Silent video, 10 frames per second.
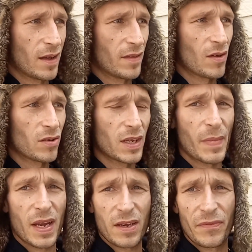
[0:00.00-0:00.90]
they're only
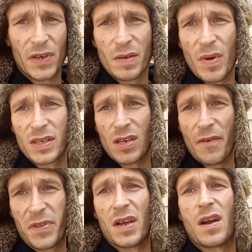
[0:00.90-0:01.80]
making $50
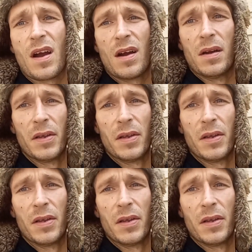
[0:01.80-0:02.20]
off that car,